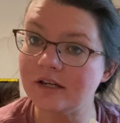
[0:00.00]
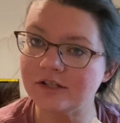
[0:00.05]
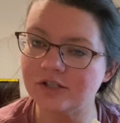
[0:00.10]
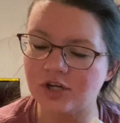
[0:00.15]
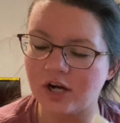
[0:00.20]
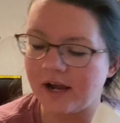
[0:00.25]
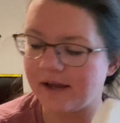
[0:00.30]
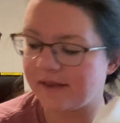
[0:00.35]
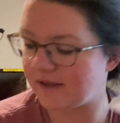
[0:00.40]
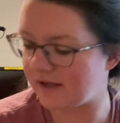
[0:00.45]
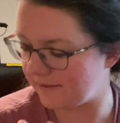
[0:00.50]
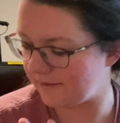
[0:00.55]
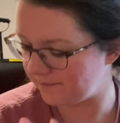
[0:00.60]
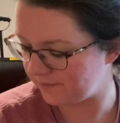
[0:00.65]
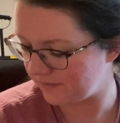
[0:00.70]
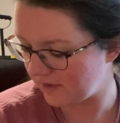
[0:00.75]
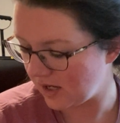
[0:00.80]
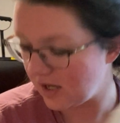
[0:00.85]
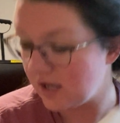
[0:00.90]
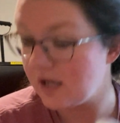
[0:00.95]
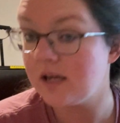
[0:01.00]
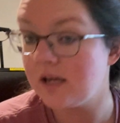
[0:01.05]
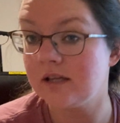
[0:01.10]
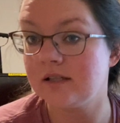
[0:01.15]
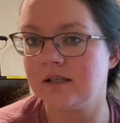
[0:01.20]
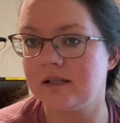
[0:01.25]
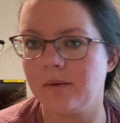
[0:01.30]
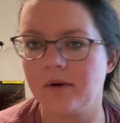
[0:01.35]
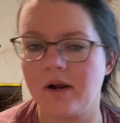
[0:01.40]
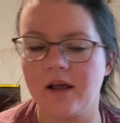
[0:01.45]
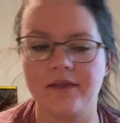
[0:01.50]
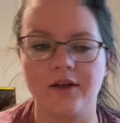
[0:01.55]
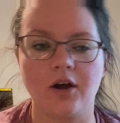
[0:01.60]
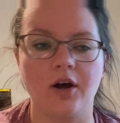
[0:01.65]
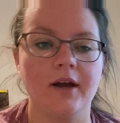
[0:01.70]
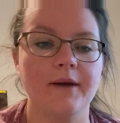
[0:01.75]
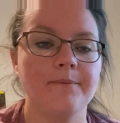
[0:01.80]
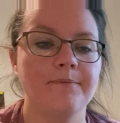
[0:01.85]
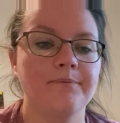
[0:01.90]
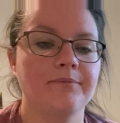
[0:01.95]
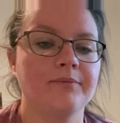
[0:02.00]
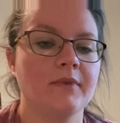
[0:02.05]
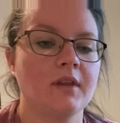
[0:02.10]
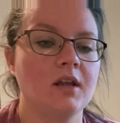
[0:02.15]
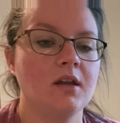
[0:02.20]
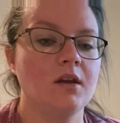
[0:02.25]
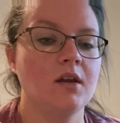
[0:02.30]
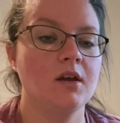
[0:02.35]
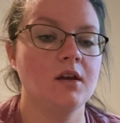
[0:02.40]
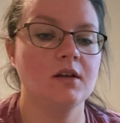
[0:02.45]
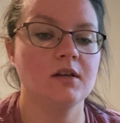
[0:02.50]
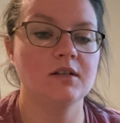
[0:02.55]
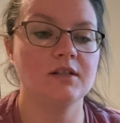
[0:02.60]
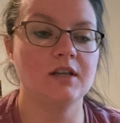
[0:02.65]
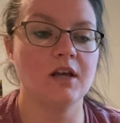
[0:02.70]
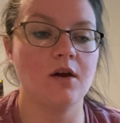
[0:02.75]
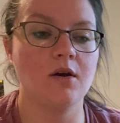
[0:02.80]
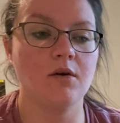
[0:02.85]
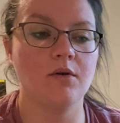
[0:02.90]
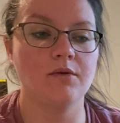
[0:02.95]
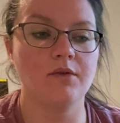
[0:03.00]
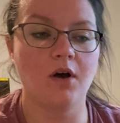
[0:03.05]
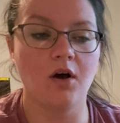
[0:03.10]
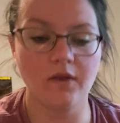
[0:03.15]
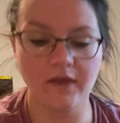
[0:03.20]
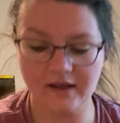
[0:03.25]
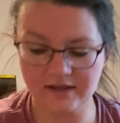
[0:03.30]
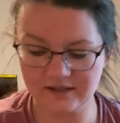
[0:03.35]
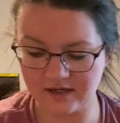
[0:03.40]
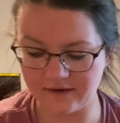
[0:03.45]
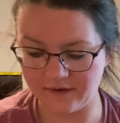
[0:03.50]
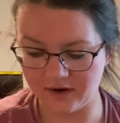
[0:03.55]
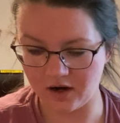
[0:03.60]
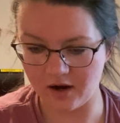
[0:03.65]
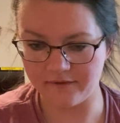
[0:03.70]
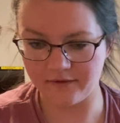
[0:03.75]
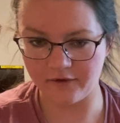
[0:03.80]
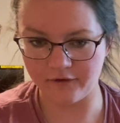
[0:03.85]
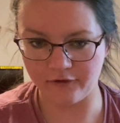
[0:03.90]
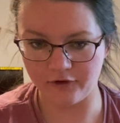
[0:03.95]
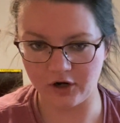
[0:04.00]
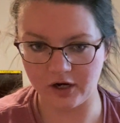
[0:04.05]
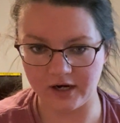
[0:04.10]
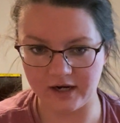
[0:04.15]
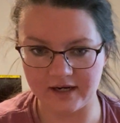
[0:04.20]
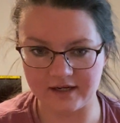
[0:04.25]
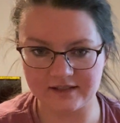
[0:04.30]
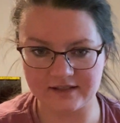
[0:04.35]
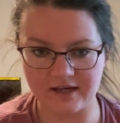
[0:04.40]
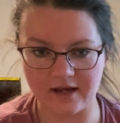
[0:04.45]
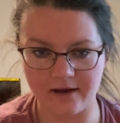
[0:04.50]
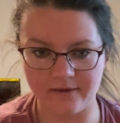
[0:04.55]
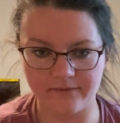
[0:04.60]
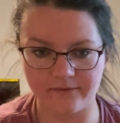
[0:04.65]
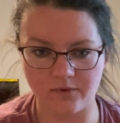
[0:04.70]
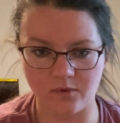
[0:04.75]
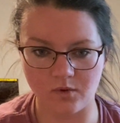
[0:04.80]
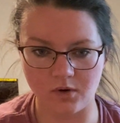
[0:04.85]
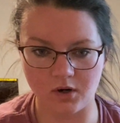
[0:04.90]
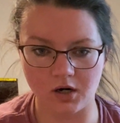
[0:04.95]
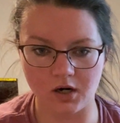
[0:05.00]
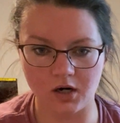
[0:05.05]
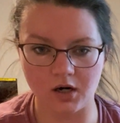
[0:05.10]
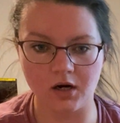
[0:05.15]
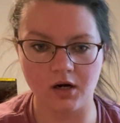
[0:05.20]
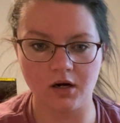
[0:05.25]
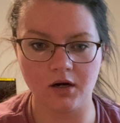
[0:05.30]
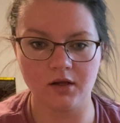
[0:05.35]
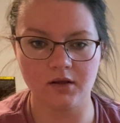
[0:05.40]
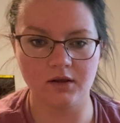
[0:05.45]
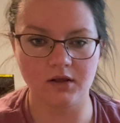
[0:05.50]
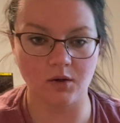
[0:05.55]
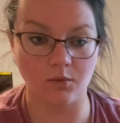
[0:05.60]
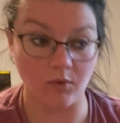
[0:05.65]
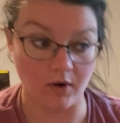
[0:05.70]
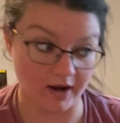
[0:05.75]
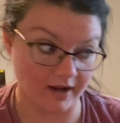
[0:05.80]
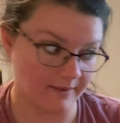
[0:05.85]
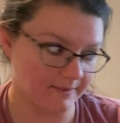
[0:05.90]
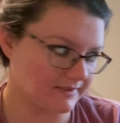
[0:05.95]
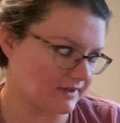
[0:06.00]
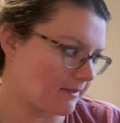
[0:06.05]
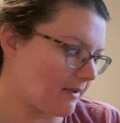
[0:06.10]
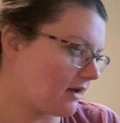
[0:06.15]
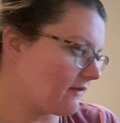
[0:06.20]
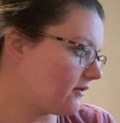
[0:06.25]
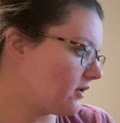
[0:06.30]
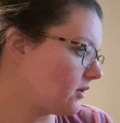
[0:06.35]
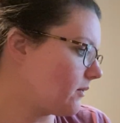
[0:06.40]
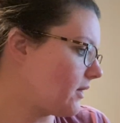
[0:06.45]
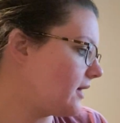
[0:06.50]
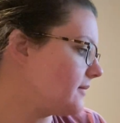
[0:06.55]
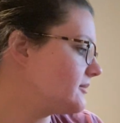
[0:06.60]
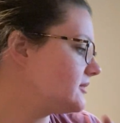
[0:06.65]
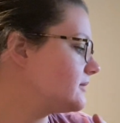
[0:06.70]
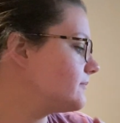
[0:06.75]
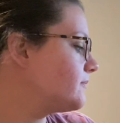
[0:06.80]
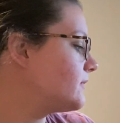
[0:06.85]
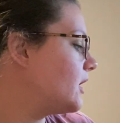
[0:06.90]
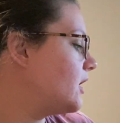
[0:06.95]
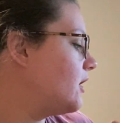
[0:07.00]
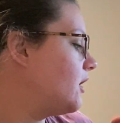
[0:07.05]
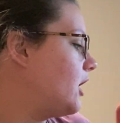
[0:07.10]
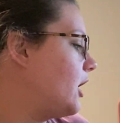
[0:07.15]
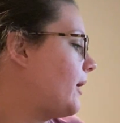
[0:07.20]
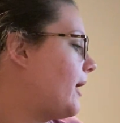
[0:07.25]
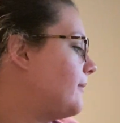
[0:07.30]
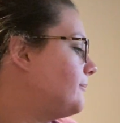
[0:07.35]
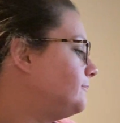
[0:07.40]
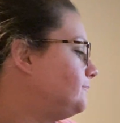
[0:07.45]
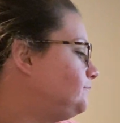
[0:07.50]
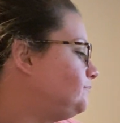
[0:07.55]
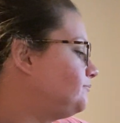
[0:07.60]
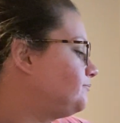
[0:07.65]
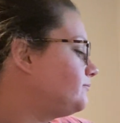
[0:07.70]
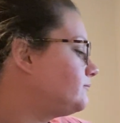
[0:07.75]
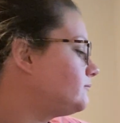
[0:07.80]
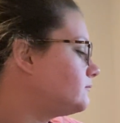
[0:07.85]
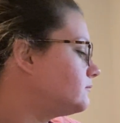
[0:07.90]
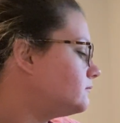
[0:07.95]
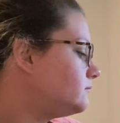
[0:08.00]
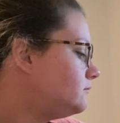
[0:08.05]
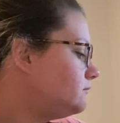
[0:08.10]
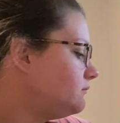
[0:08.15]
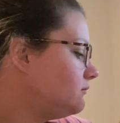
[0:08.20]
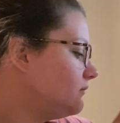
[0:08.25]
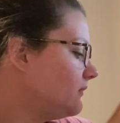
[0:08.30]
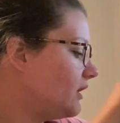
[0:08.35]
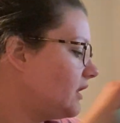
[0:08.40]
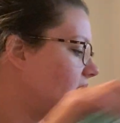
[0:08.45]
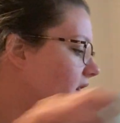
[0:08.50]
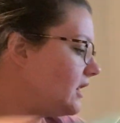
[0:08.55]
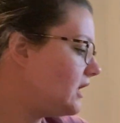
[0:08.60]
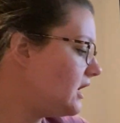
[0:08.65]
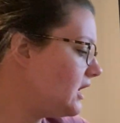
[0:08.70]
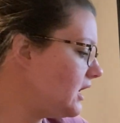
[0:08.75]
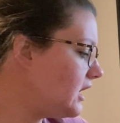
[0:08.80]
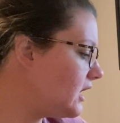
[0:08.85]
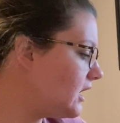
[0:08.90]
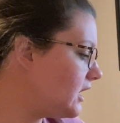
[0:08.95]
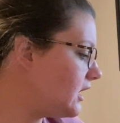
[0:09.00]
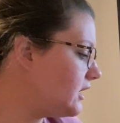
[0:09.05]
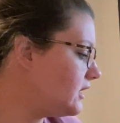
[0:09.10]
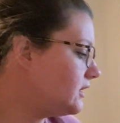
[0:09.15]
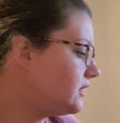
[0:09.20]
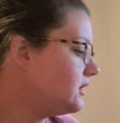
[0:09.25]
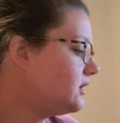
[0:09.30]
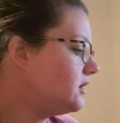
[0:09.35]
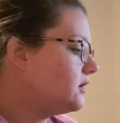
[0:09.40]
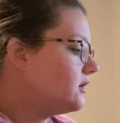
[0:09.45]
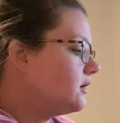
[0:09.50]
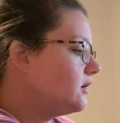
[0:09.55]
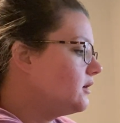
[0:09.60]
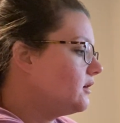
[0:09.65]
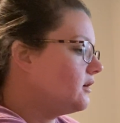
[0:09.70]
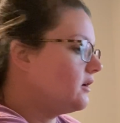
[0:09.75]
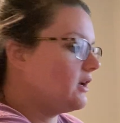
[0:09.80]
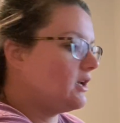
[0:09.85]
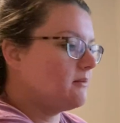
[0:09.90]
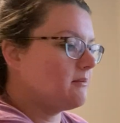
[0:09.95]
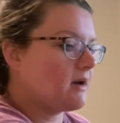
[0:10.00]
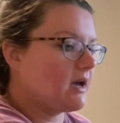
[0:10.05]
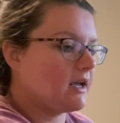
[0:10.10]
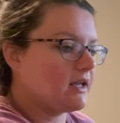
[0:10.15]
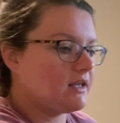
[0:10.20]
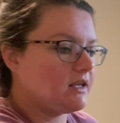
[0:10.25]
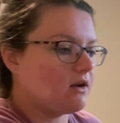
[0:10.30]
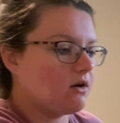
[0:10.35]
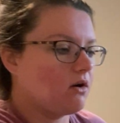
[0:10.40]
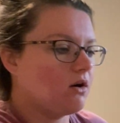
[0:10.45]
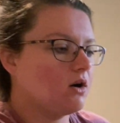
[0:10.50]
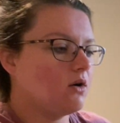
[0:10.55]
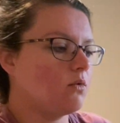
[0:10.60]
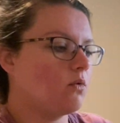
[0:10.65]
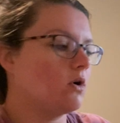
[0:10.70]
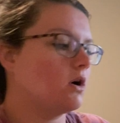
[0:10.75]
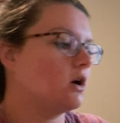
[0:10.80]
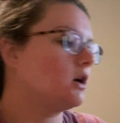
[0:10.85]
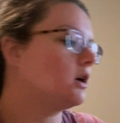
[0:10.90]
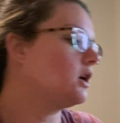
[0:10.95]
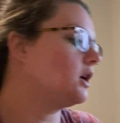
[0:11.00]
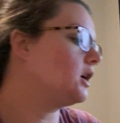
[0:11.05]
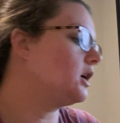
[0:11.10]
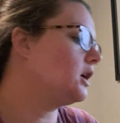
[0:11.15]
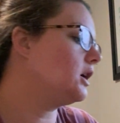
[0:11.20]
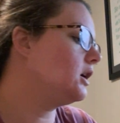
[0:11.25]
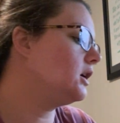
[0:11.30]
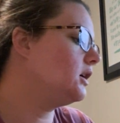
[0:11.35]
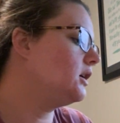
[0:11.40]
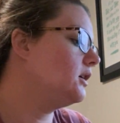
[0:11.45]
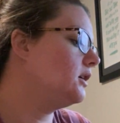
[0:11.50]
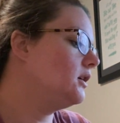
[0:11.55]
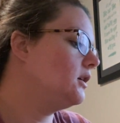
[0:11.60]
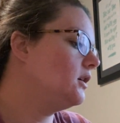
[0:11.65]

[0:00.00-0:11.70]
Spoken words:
to try them, see what I thought. So all that stuff I got for free except for the wipes. I paid for the wipes. Okay. Then in my ER order,